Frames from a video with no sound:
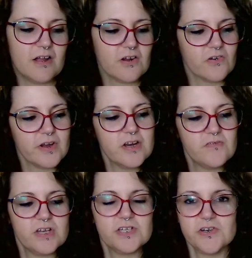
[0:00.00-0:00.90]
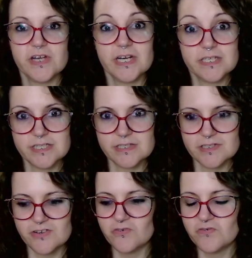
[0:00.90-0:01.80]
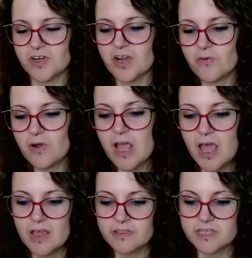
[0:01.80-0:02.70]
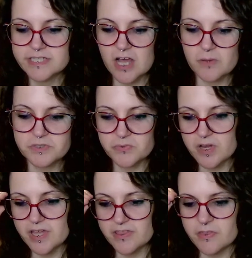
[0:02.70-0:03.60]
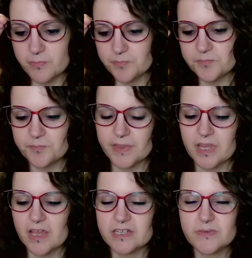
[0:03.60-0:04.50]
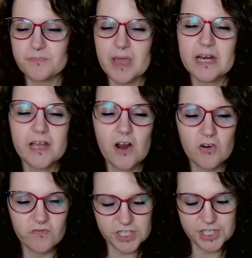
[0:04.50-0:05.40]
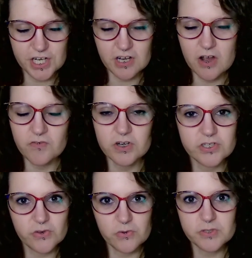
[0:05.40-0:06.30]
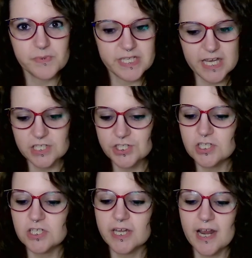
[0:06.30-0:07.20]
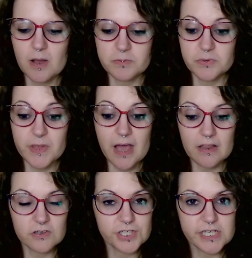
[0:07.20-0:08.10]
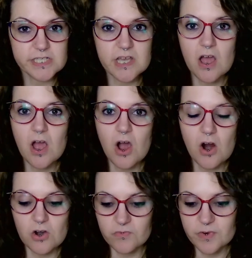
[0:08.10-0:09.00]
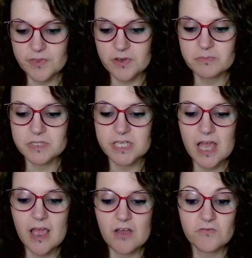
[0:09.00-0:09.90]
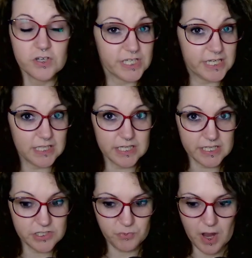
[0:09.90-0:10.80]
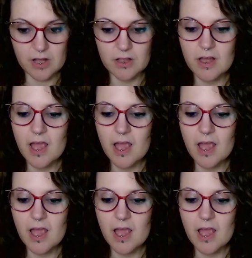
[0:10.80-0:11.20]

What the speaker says: green aventurine is the stone for you. This helps with expanding our vision of our soul's potential. It helps with allergies, heart rhythms, fertility as well.